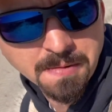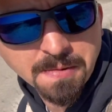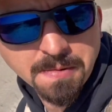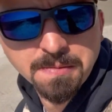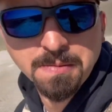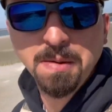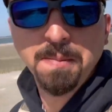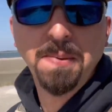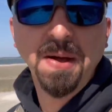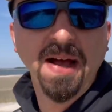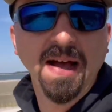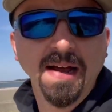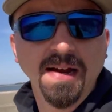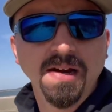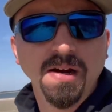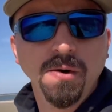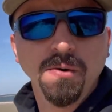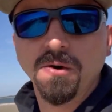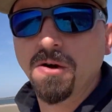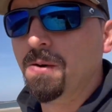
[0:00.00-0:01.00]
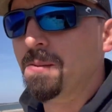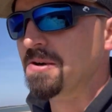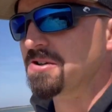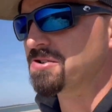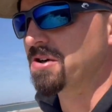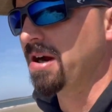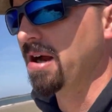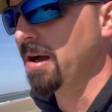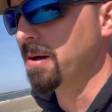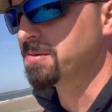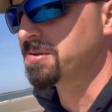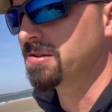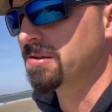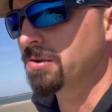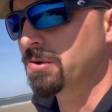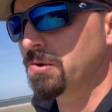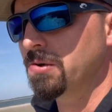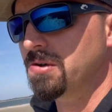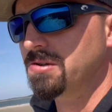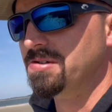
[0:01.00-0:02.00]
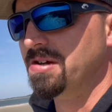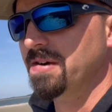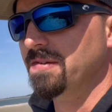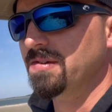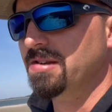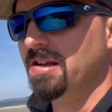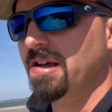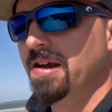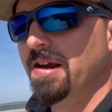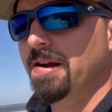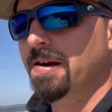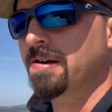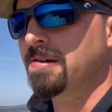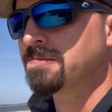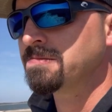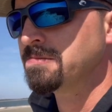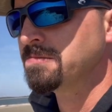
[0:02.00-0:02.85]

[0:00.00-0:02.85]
my pack here with all my traps and lures and everything in it.